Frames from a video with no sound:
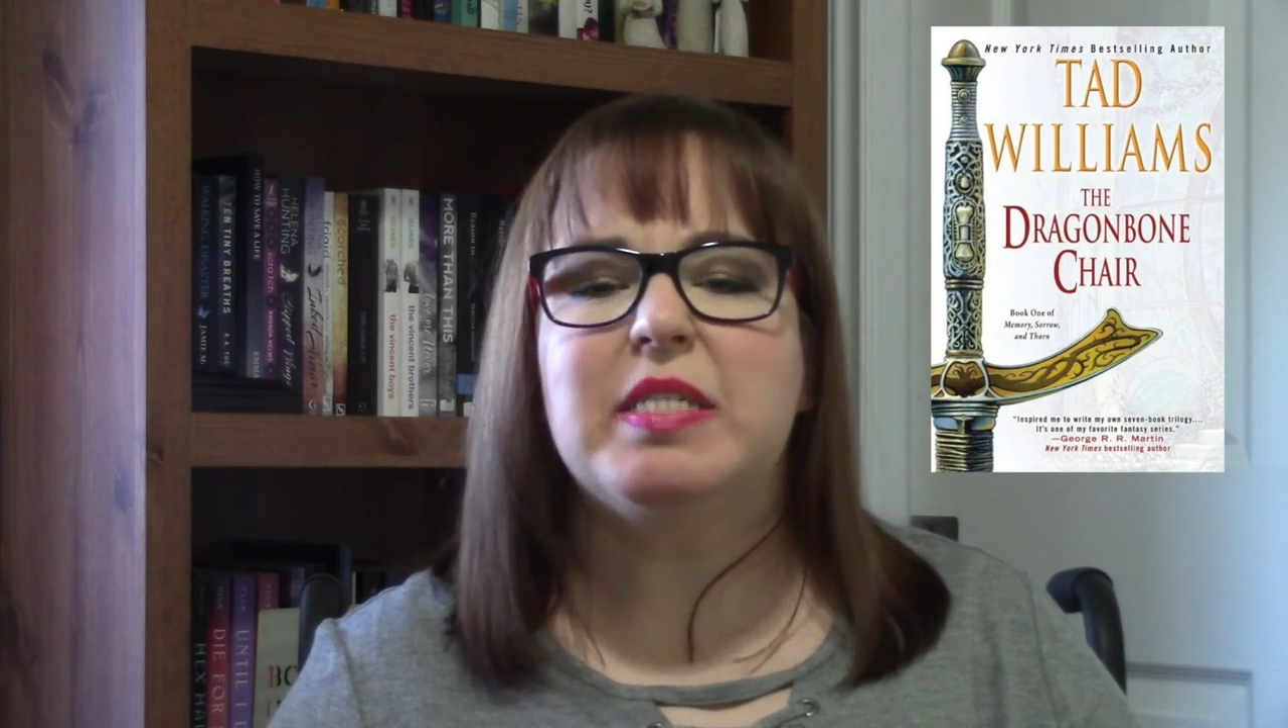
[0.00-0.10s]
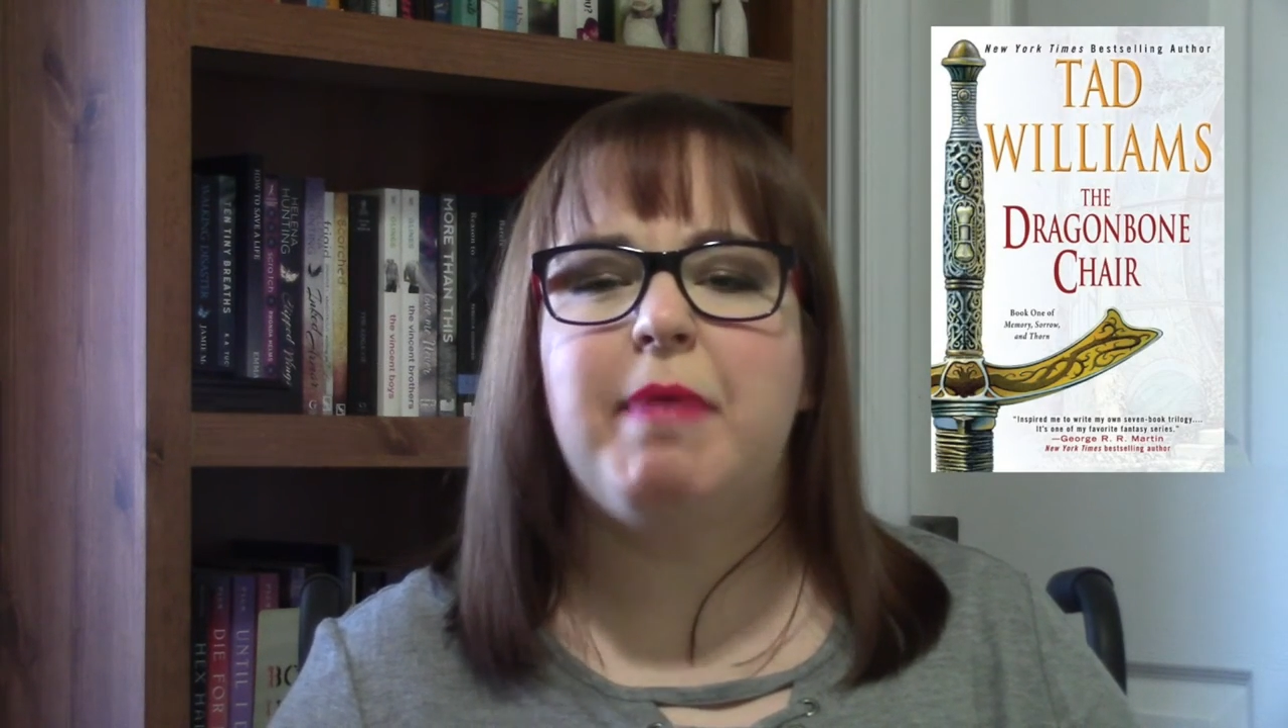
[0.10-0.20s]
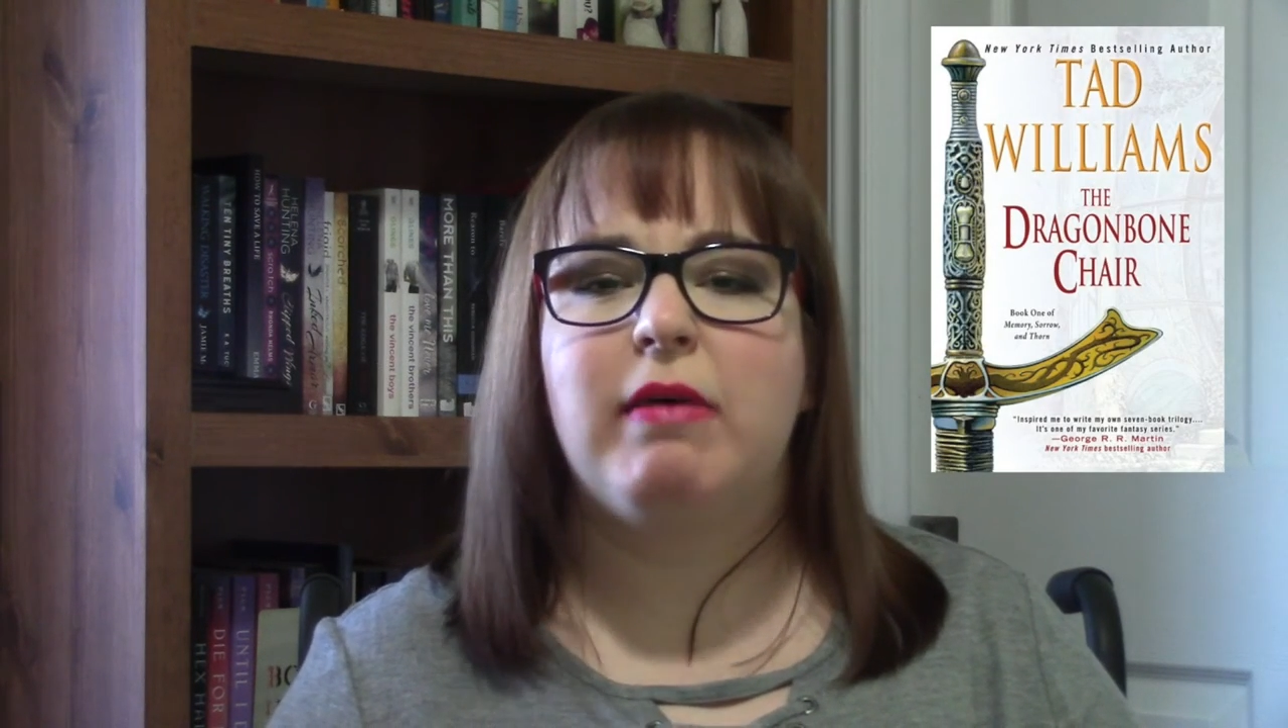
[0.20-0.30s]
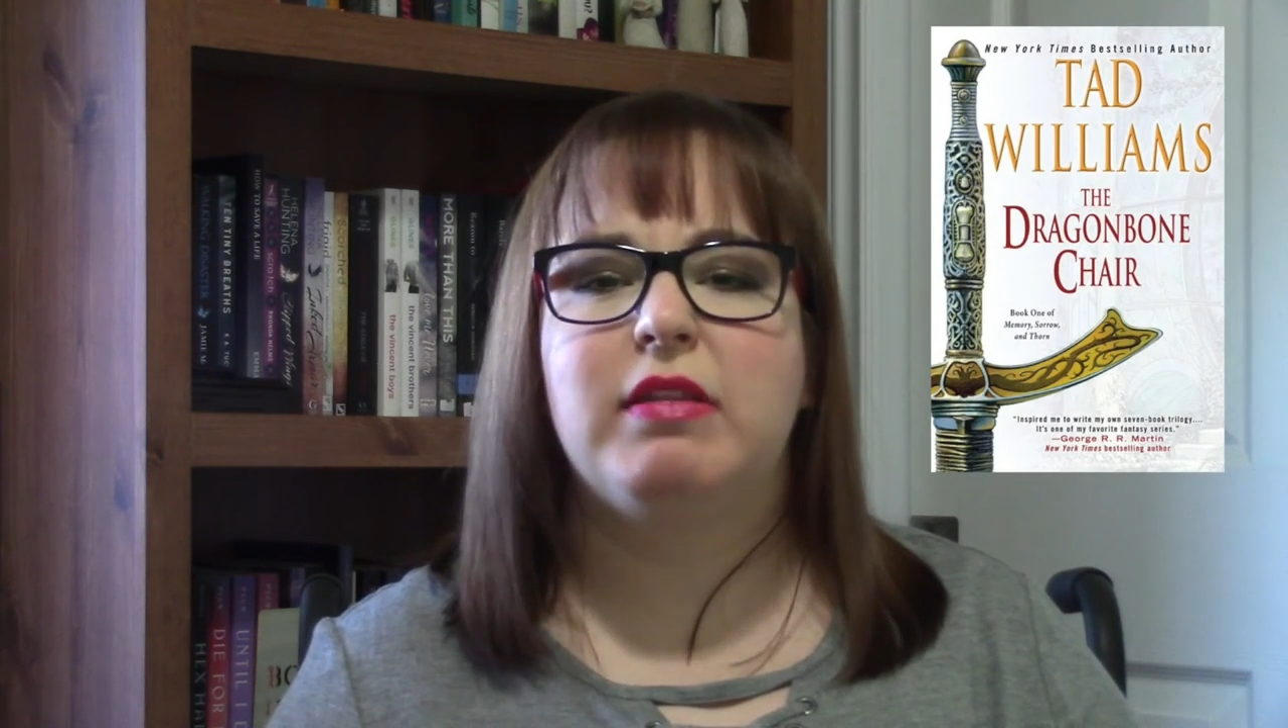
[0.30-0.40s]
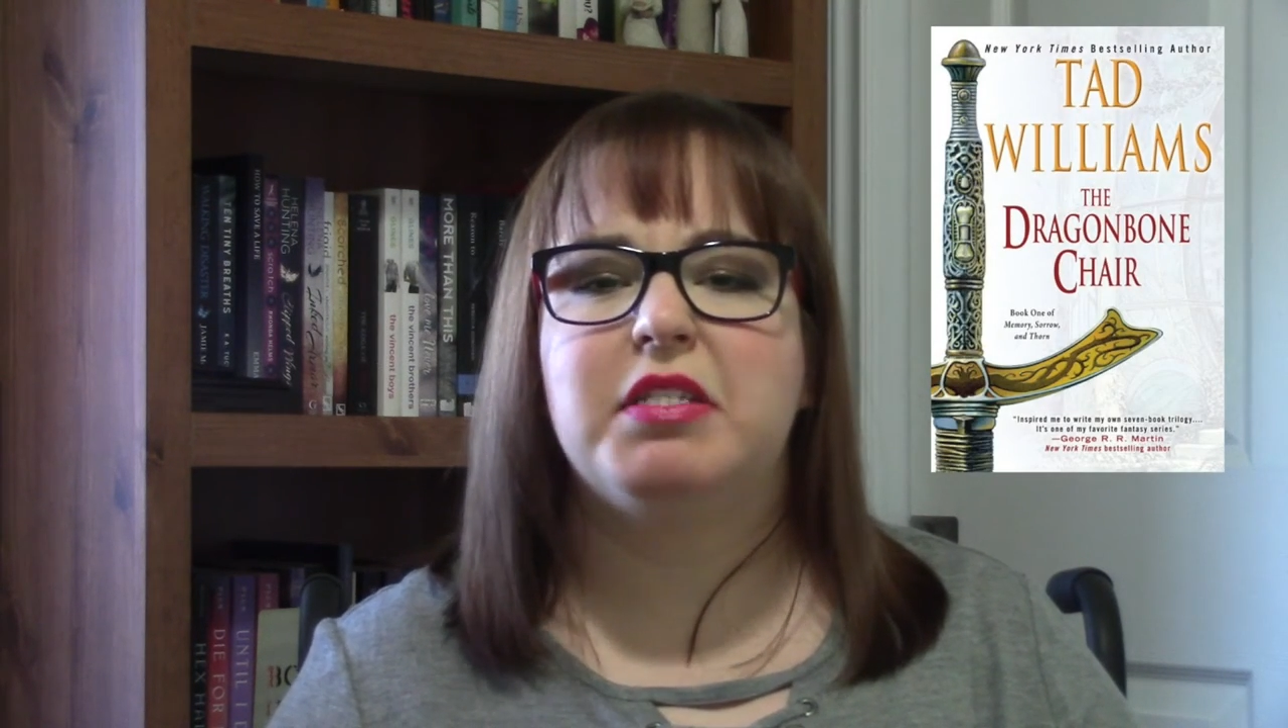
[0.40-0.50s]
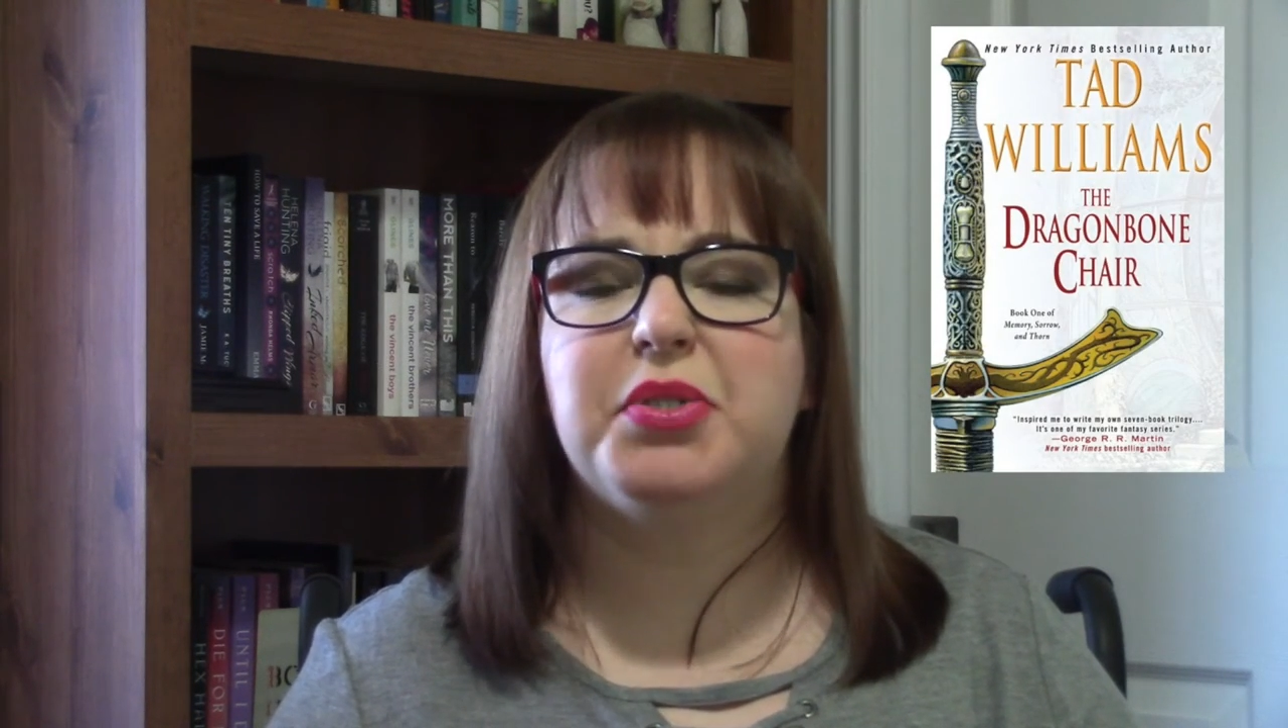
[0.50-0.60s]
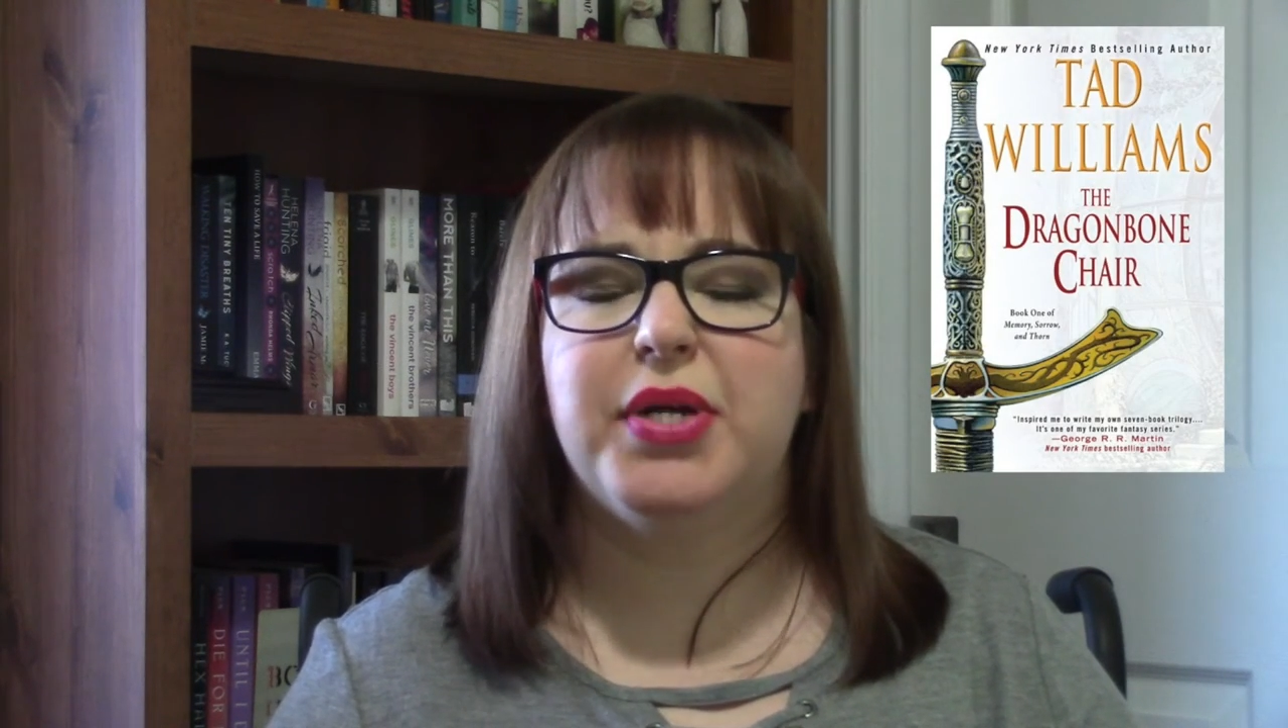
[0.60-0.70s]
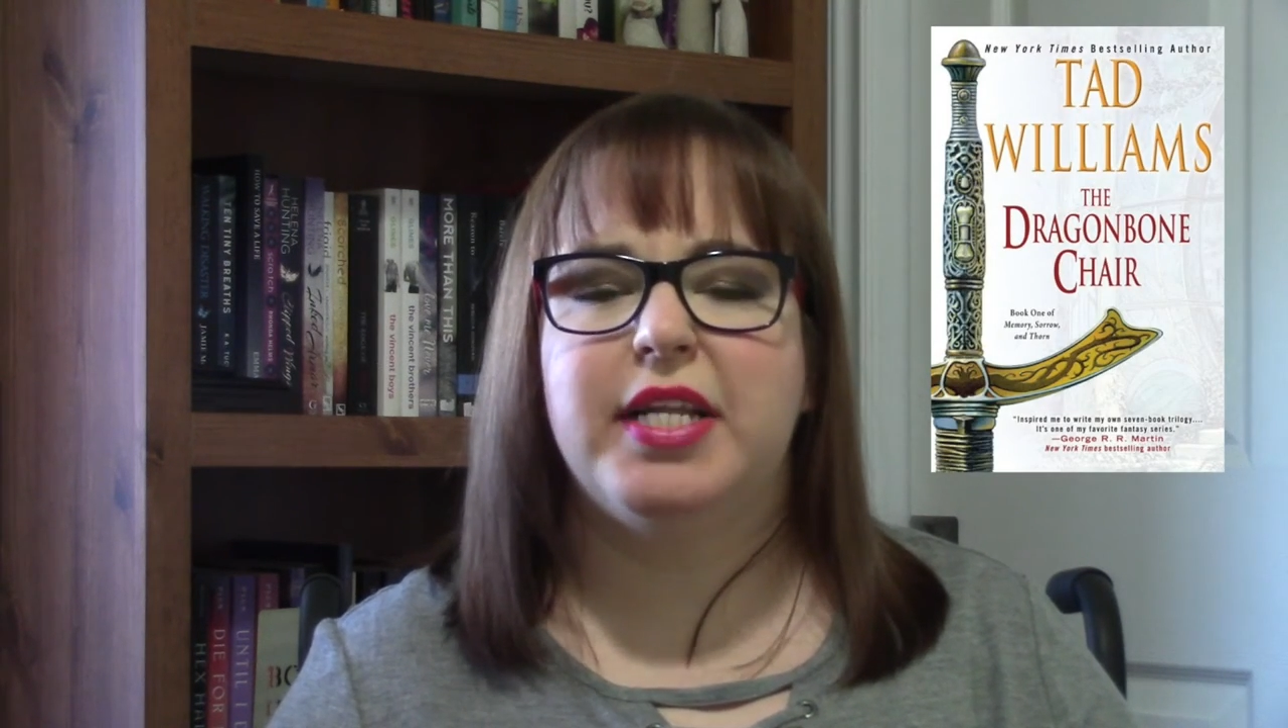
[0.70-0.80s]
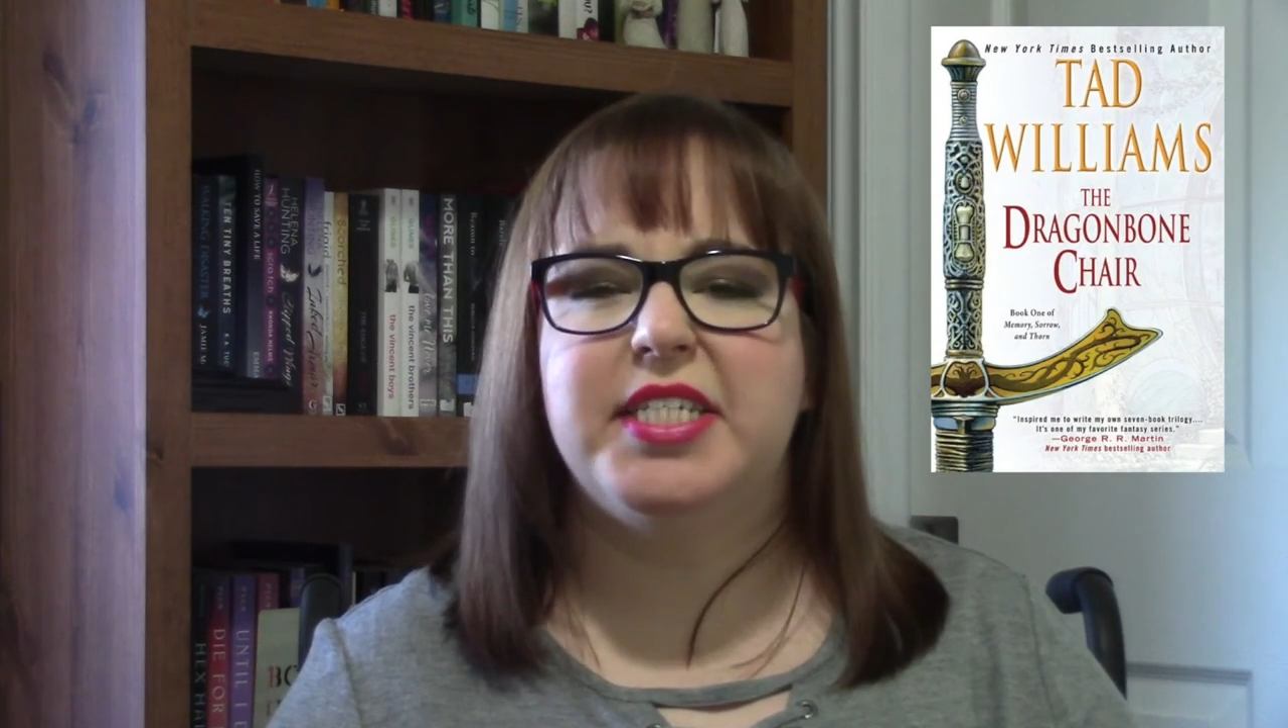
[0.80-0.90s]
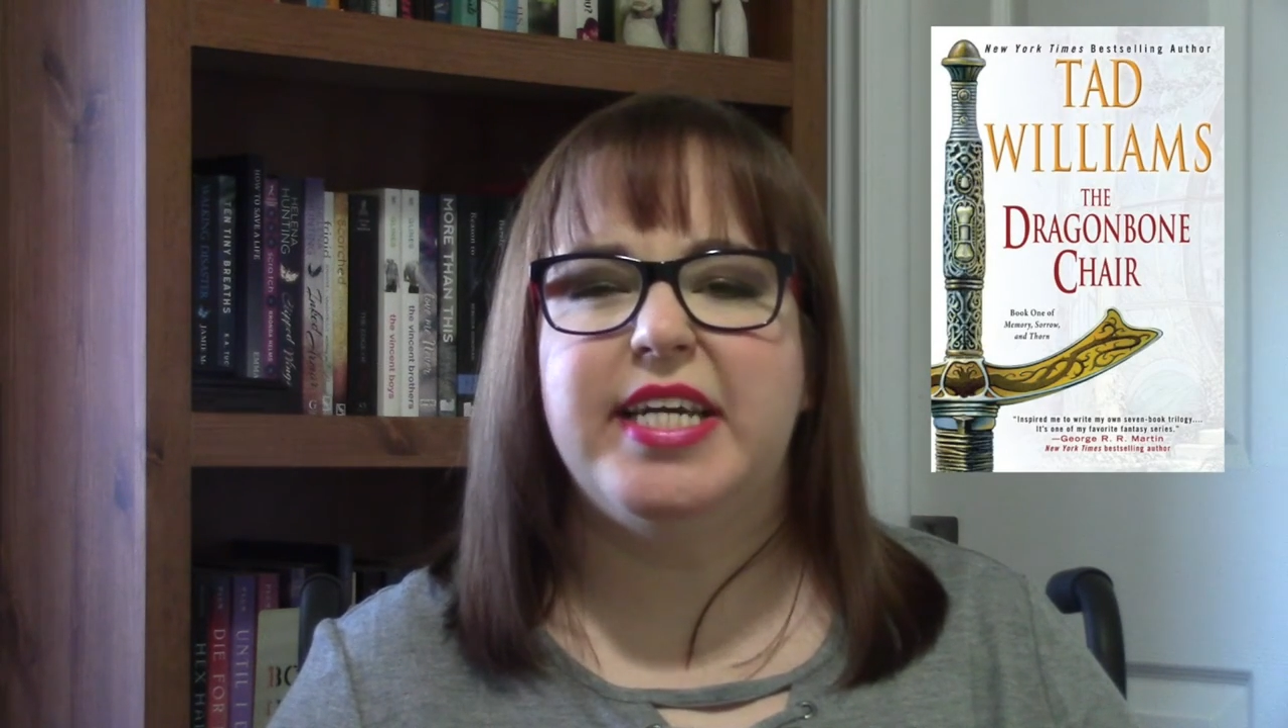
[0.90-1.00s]
about this
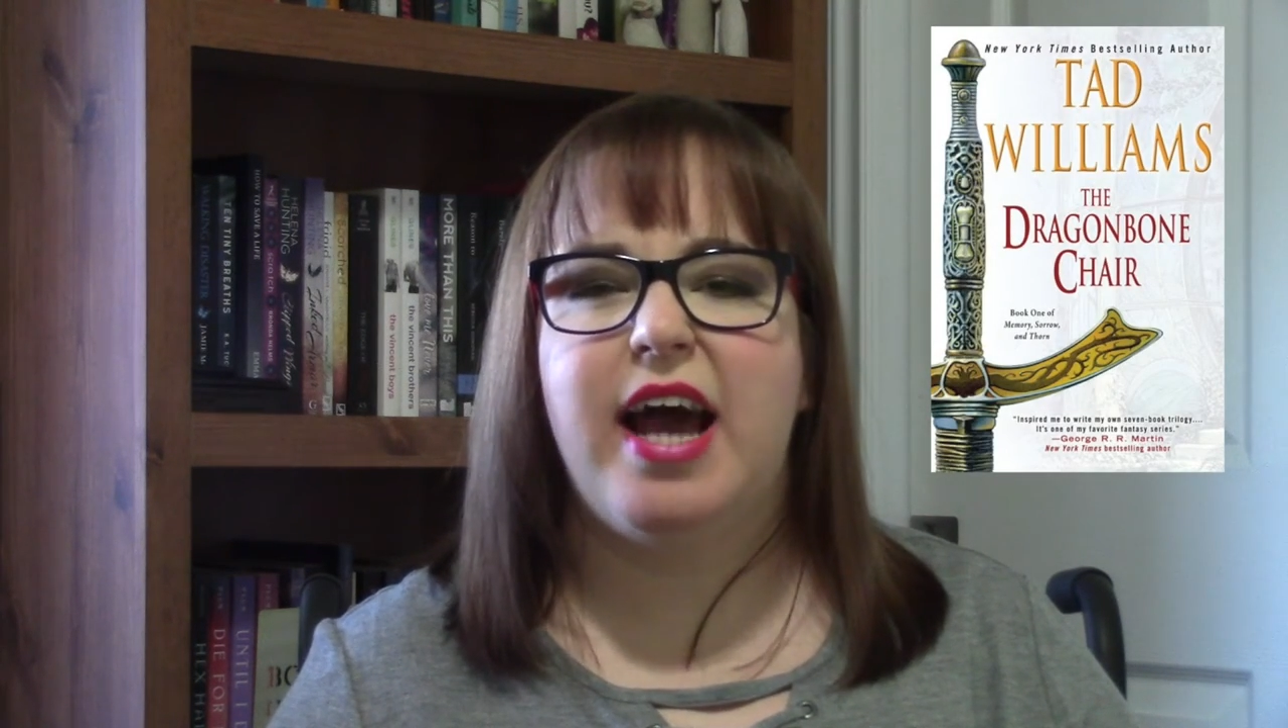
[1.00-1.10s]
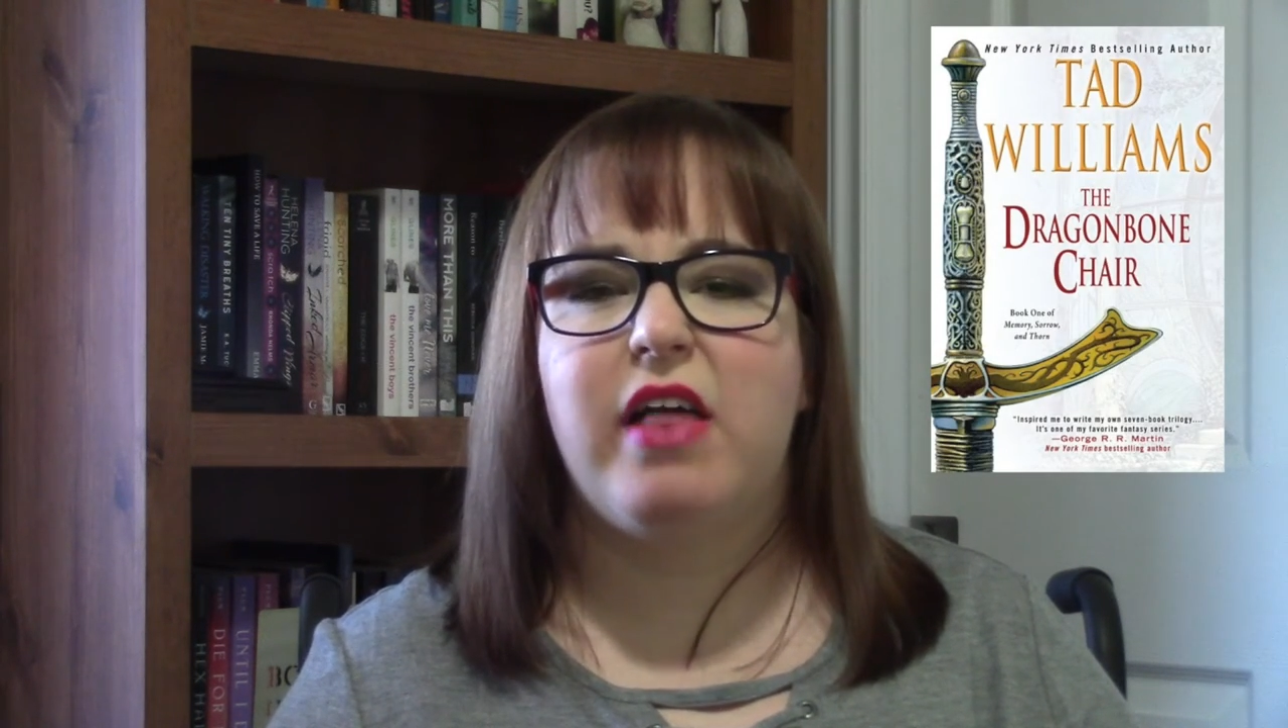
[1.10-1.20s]
trilogy